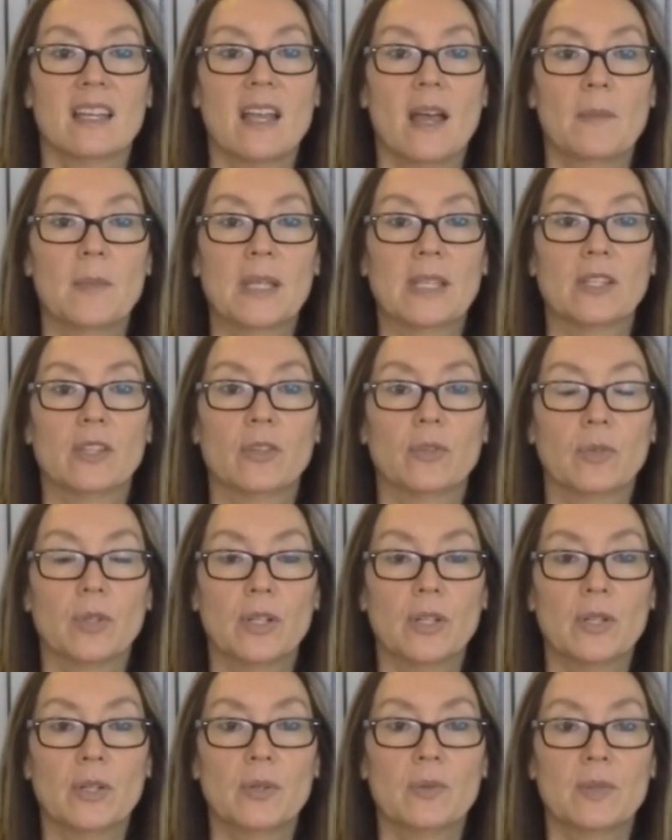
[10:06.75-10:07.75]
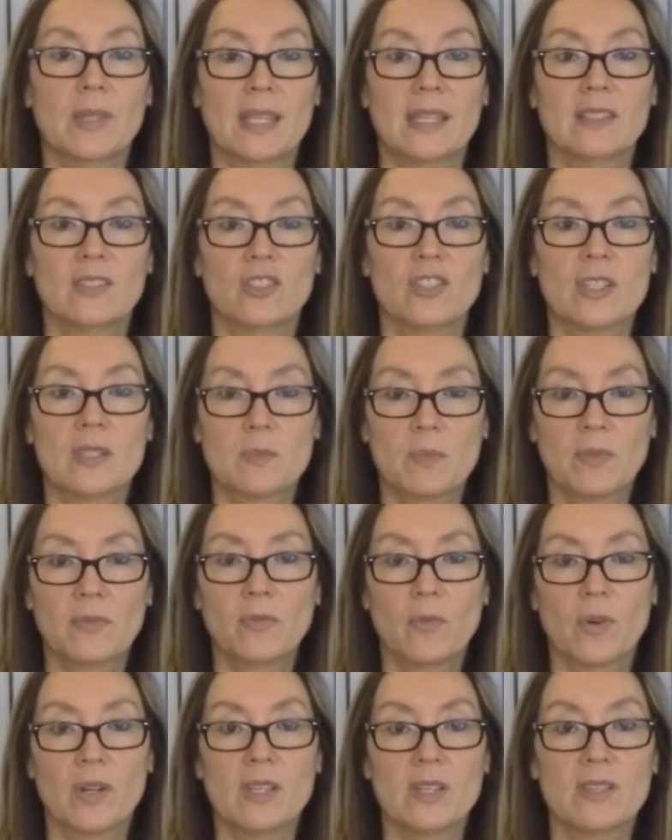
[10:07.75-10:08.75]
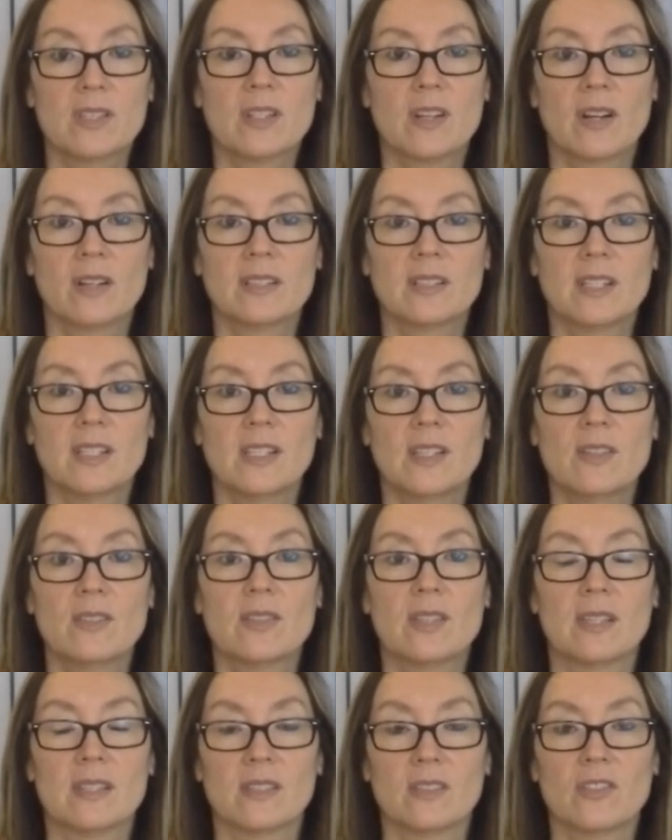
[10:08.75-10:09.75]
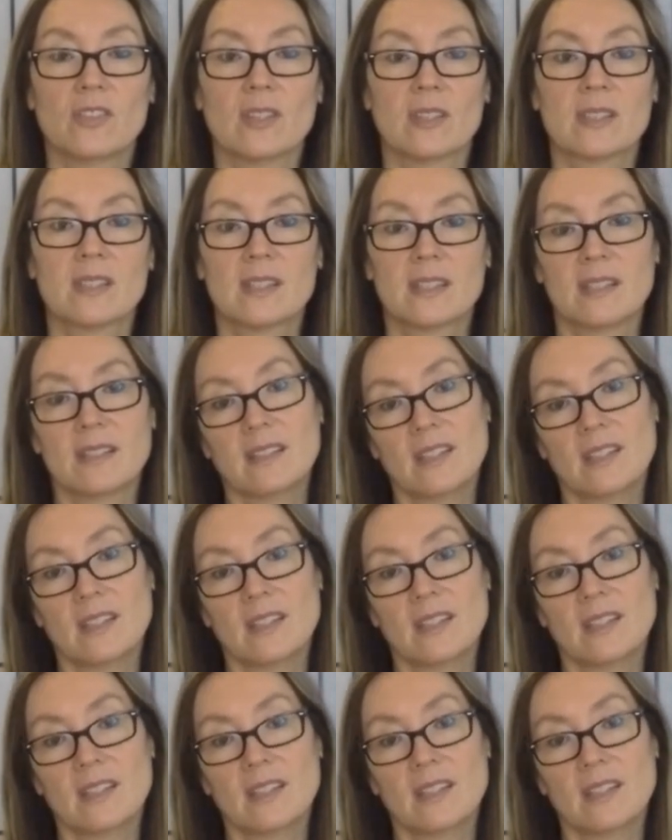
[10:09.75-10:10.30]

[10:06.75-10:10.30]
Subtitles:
coming through, then just before you start to use it, just,